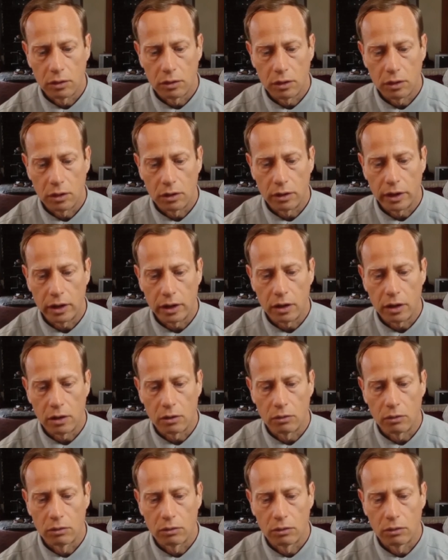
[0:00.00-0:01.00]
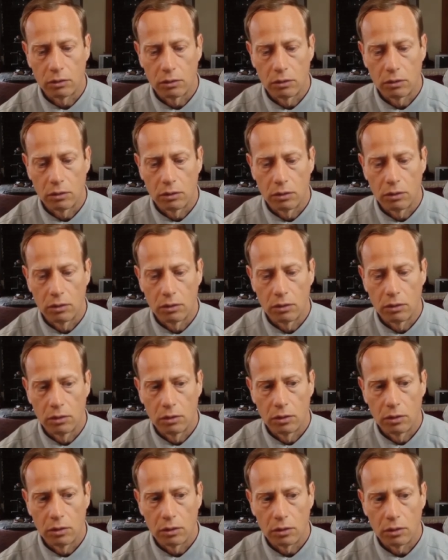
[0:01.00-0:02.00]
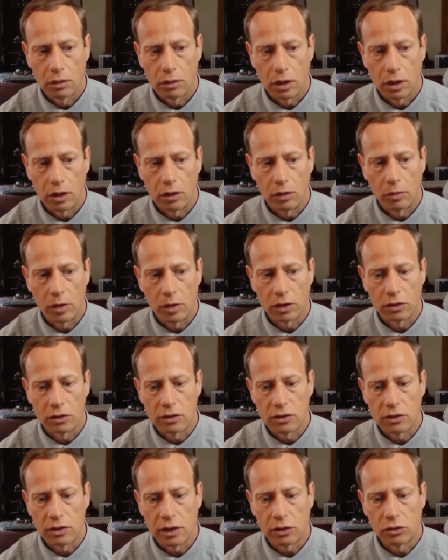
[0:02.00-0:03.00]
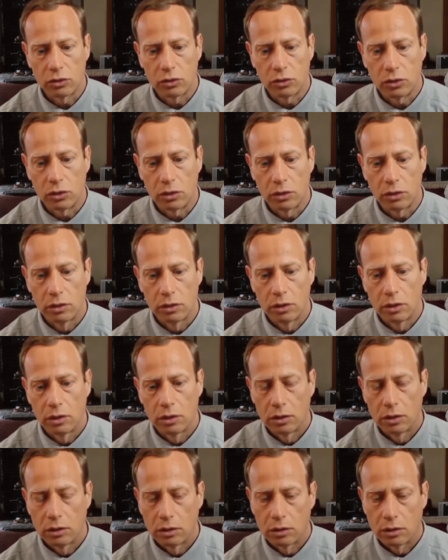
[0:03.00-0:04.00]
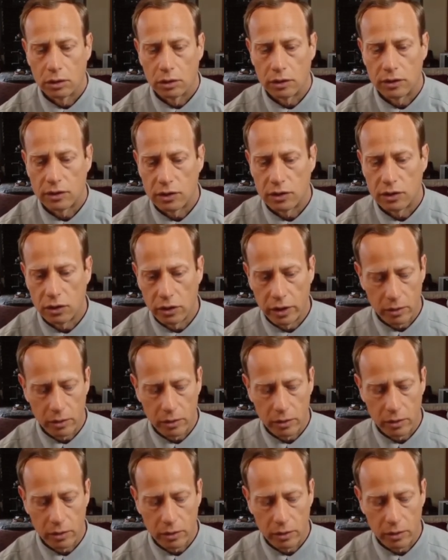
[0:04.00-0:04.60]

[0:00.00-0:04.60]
and let go. Okay, go back to the select tool. That's still not